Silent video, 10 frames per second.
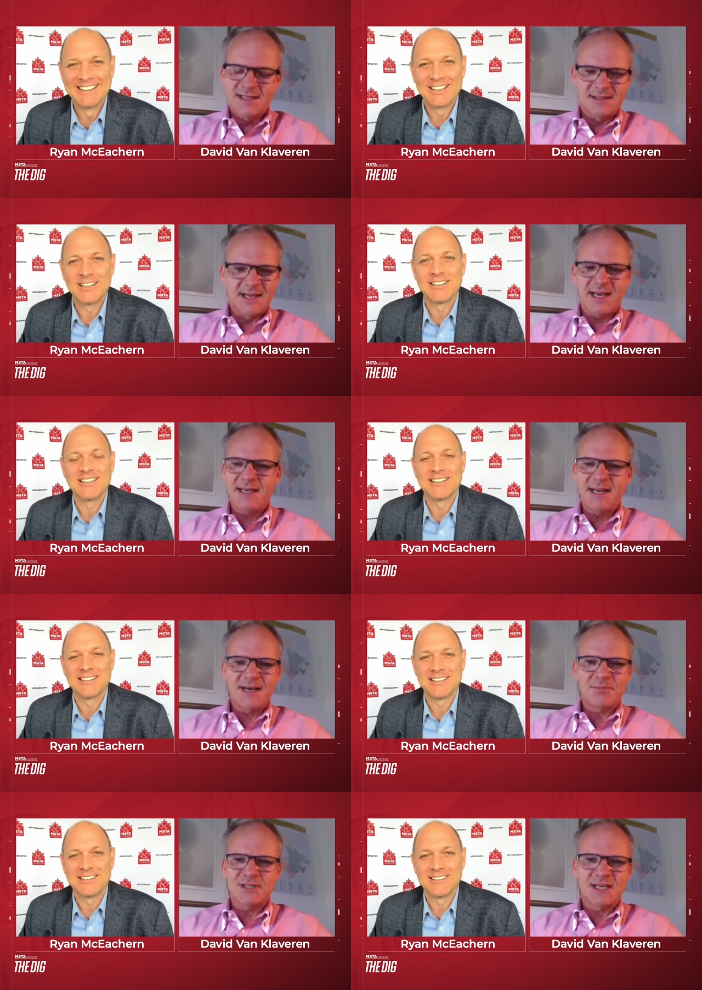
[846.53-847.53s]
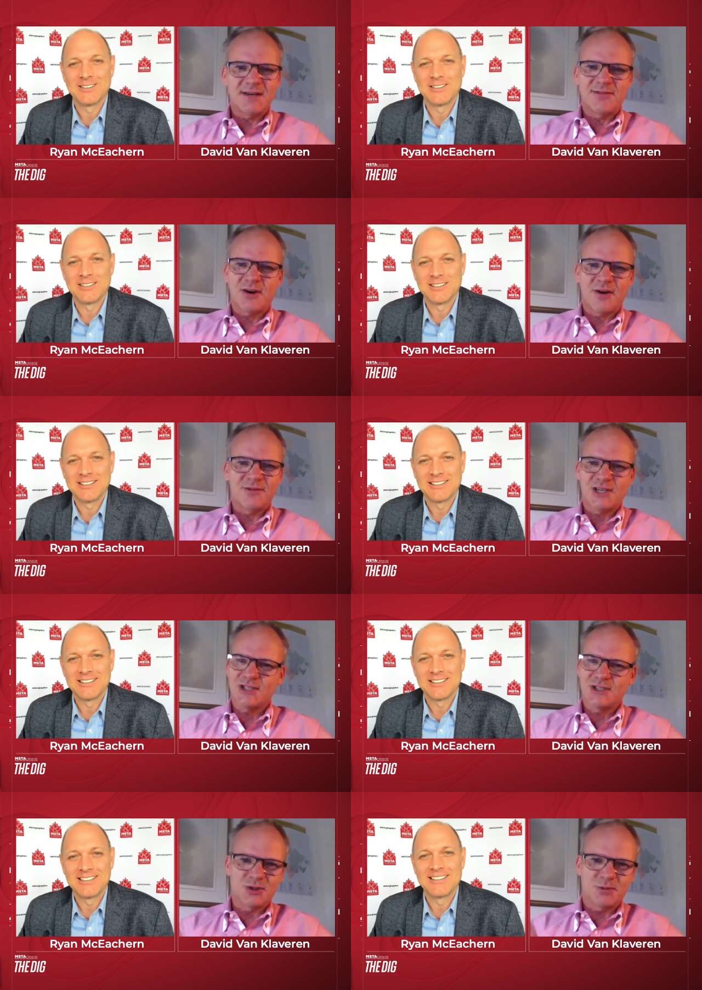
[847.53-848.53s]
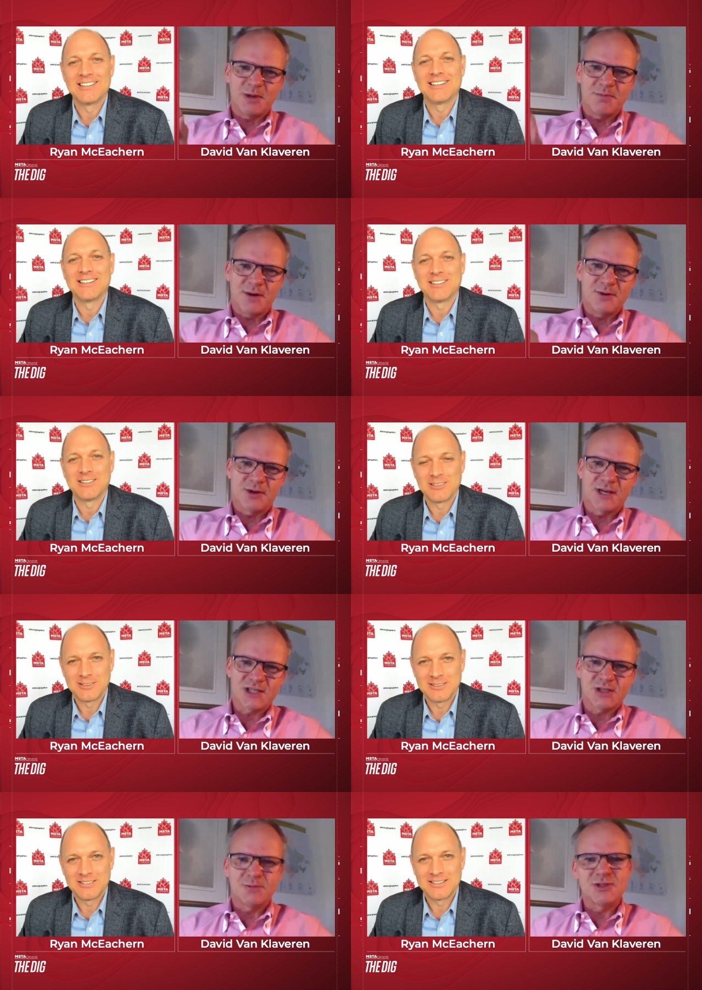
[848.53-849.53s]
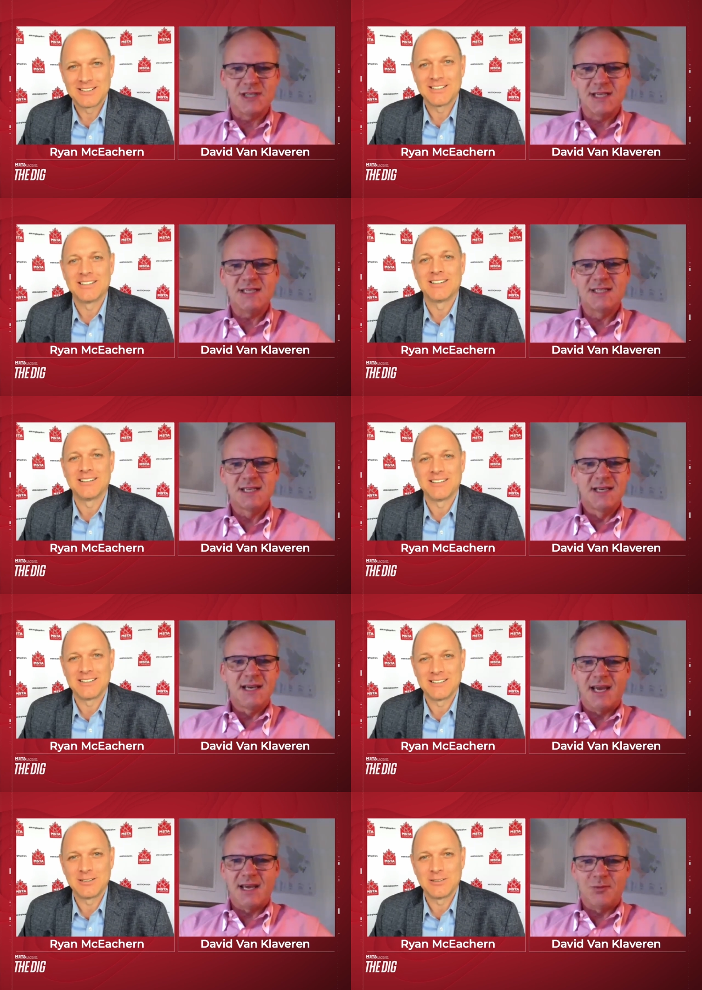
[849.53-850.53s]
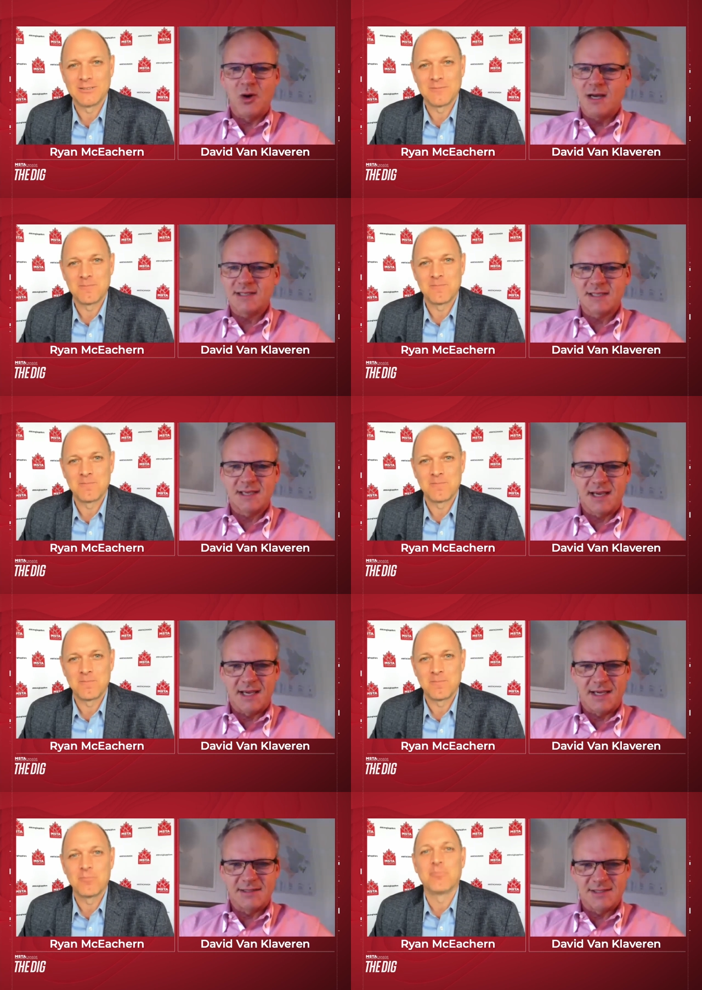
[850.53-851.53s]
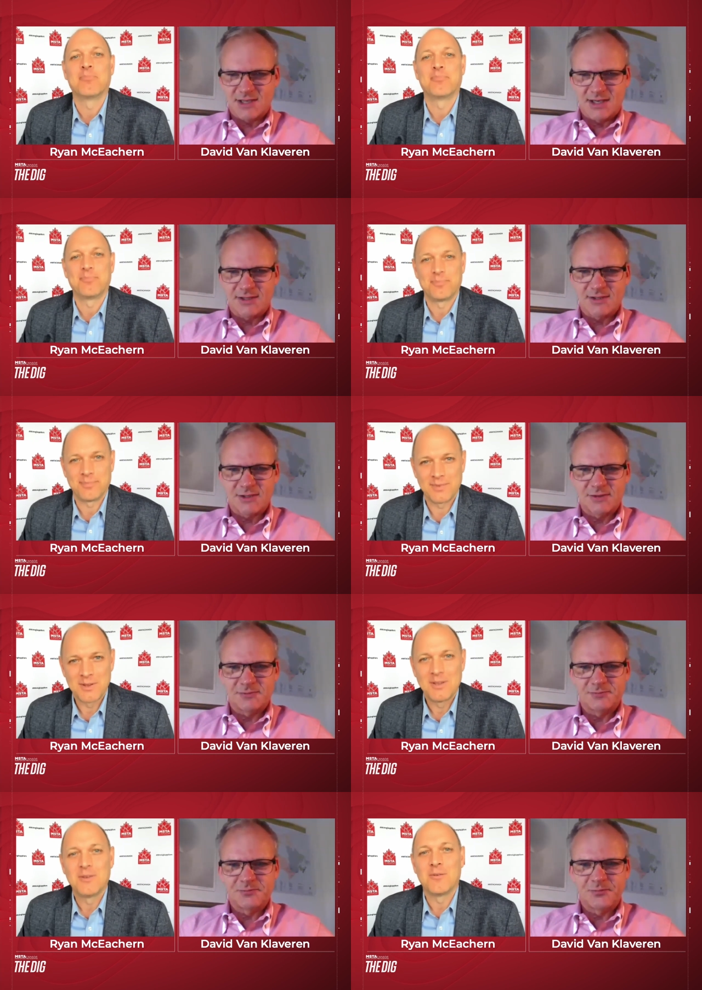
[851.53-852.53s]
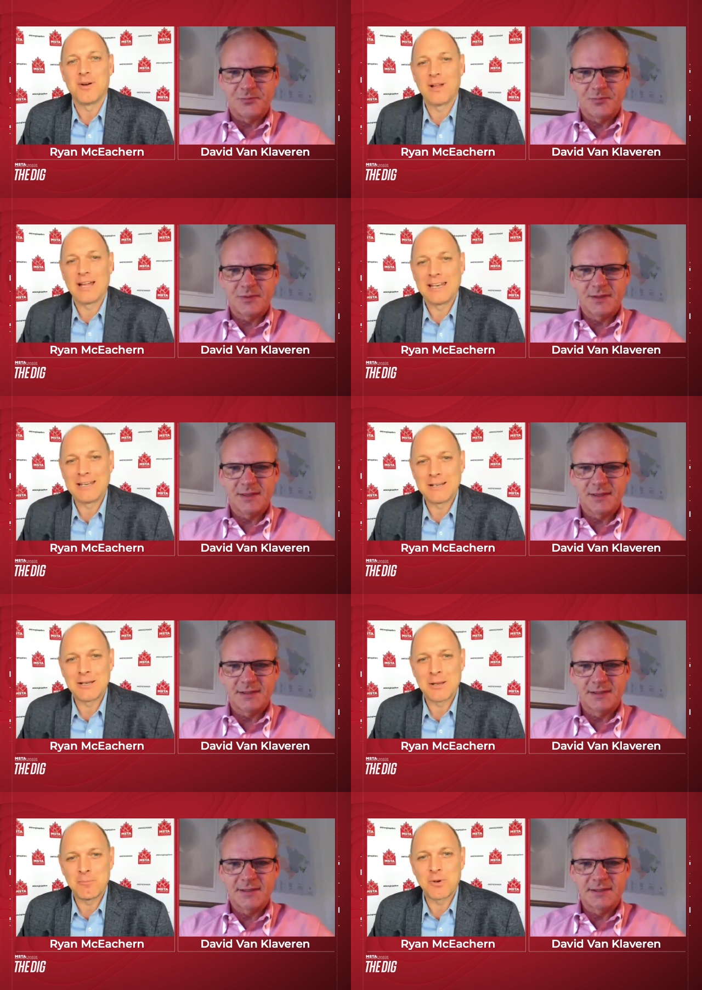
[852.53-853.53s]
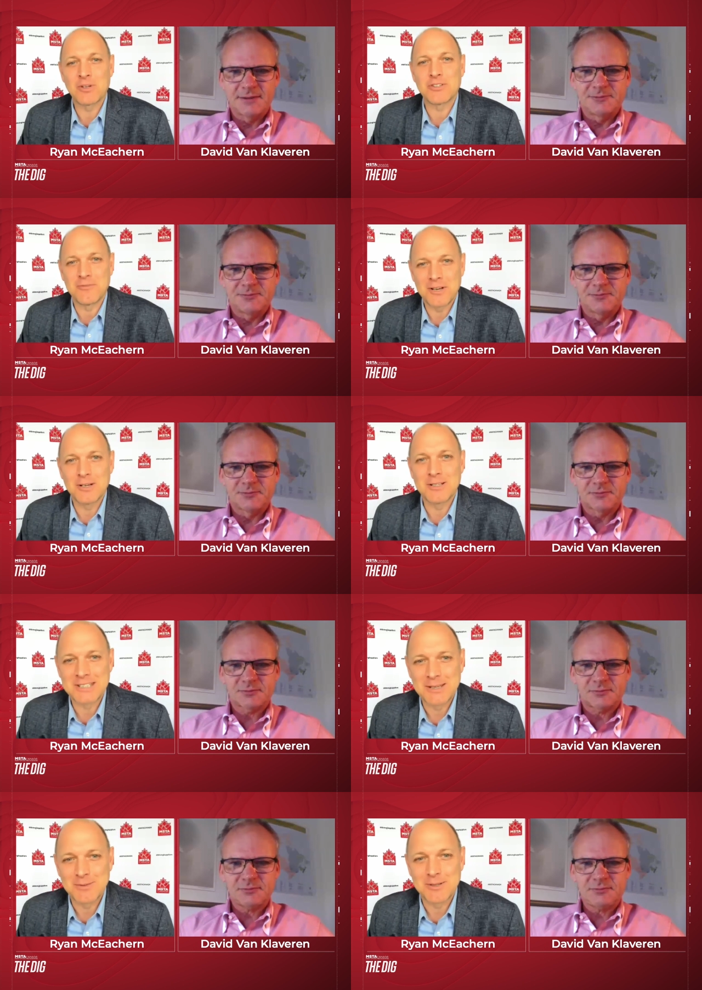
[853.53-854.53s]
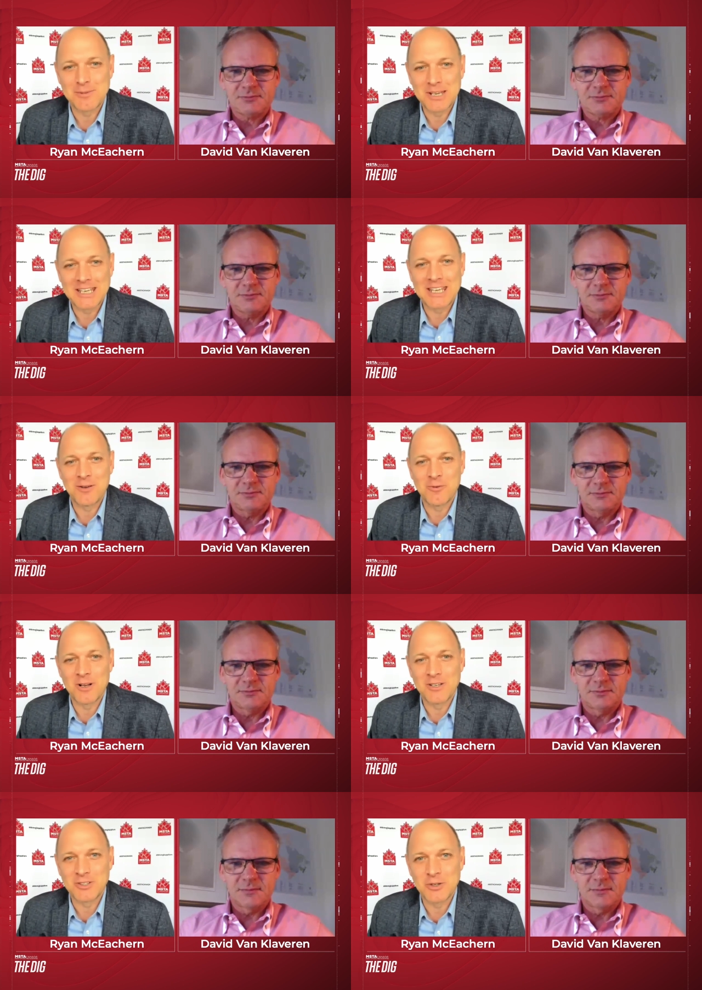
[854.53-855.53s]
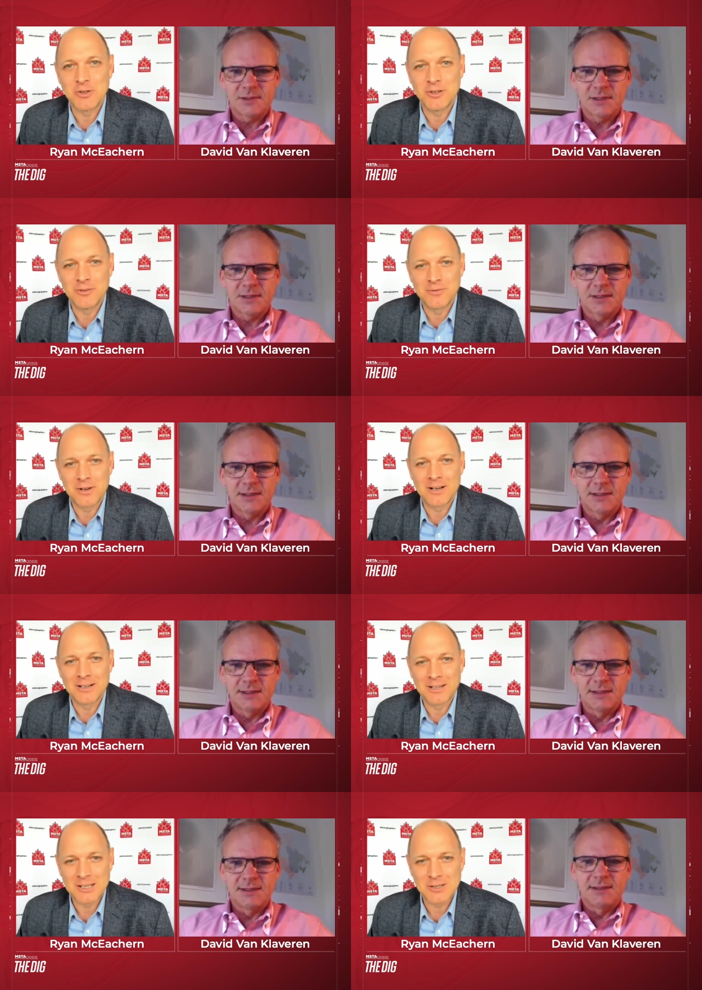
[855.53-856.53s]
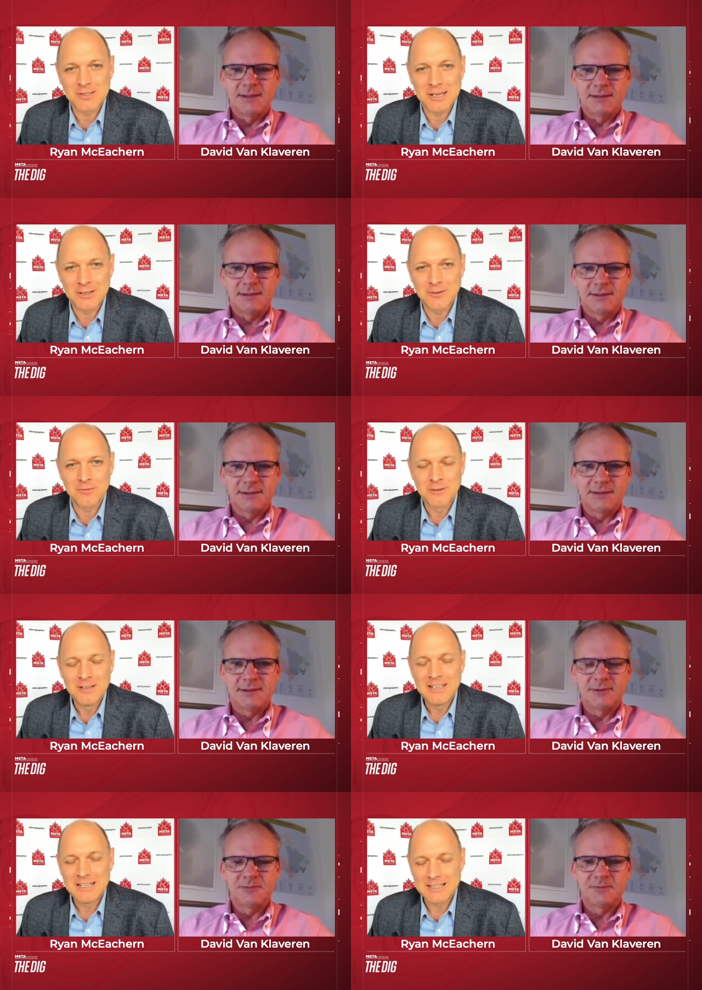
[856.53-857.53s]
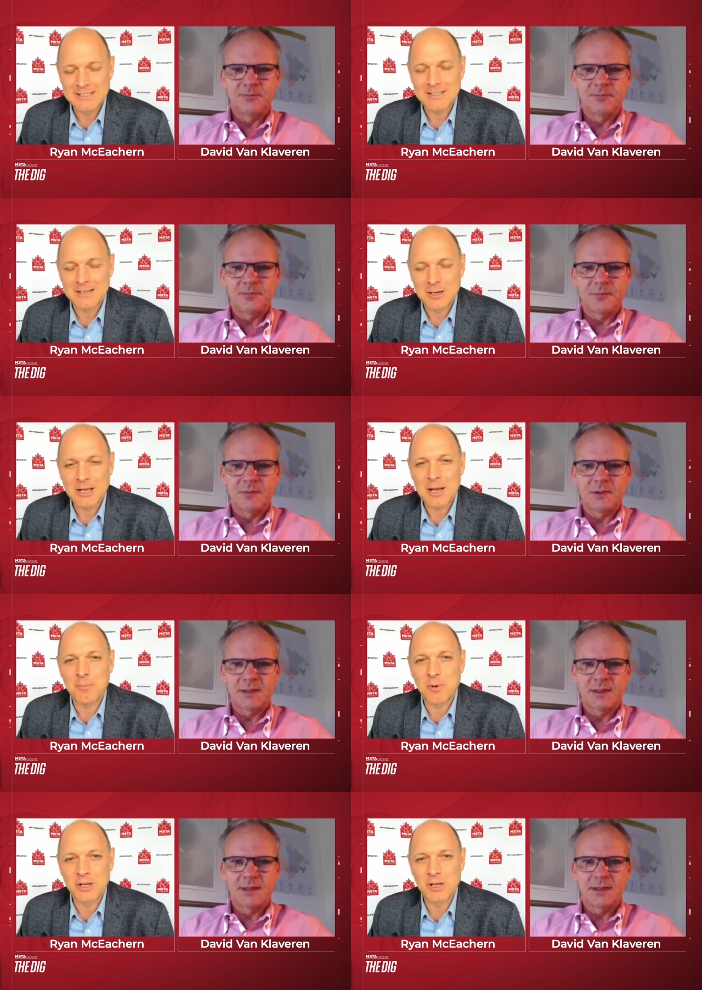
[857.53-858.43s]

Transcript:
Speaker 1: 99% of the conversation should be about your customers needs and wants and desires
Speaker 2: well and and, perseverance seems to be a key one too you've uh, like you said you've it's uh, a couple